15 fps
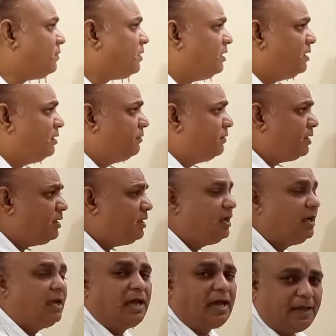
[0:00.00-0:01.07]
The
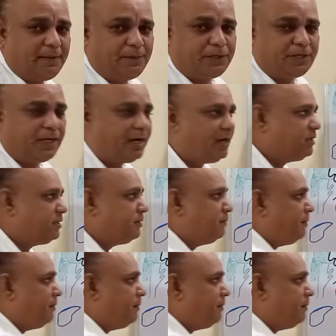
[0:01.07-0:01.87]
word hypothyroidism